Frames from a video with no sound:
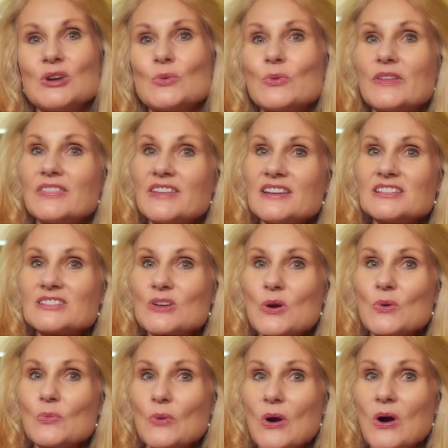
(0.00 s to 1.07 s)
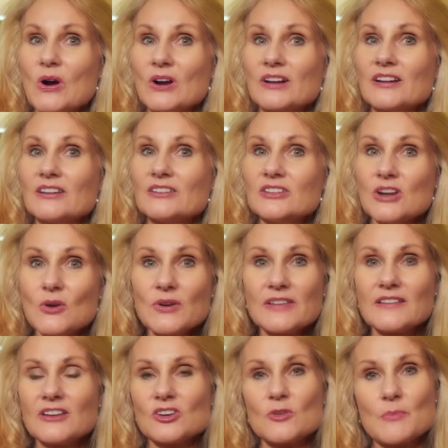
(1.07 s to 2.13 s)
When things go wrong,
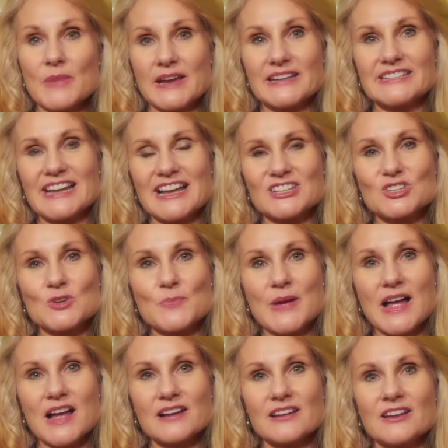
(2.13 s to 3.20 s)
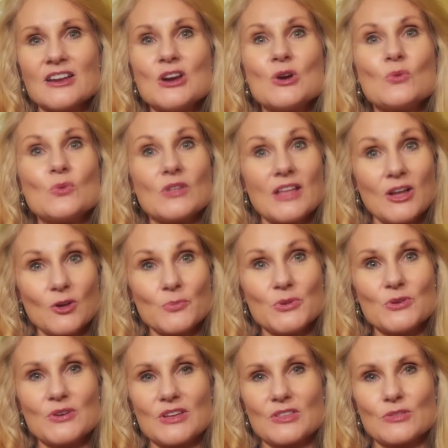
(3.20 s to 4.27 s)
knowing that your mate has your back will help
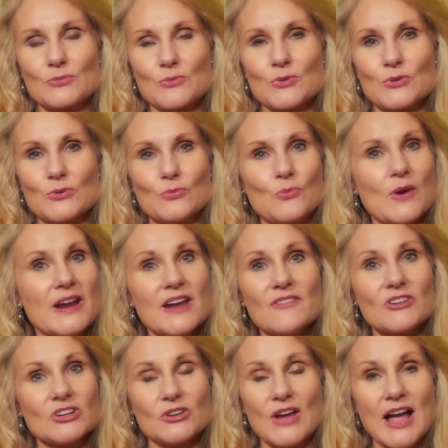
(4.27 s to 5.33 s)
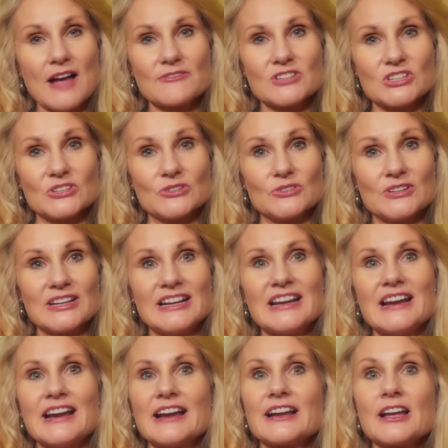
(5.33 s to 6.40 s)
you get through whatever you have to
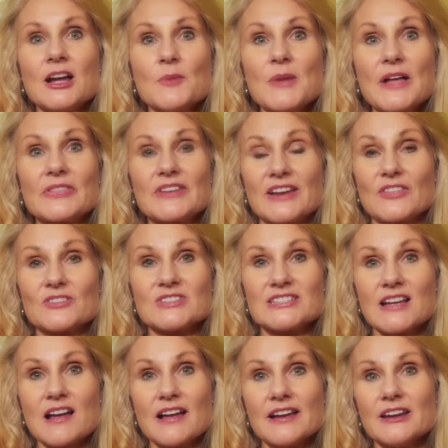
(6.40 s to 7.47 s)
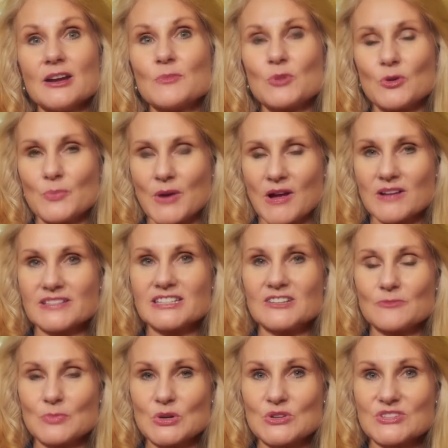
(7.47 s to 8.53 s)
and come out the other side a more
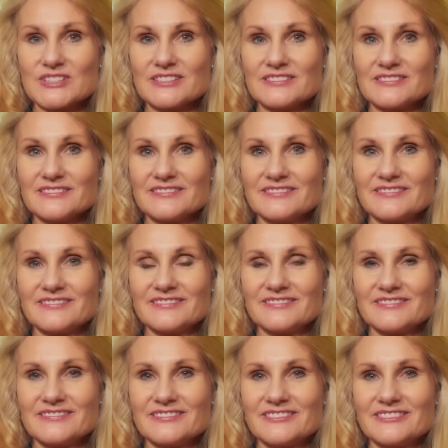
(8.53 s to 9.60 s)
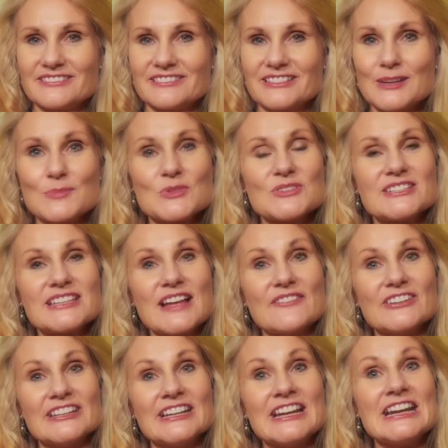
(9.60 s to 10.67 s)
positive person. Number
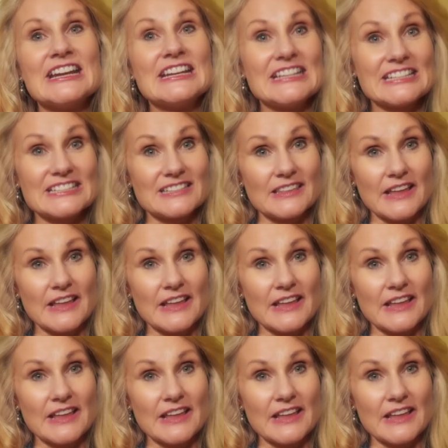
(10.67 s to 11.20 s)
seven is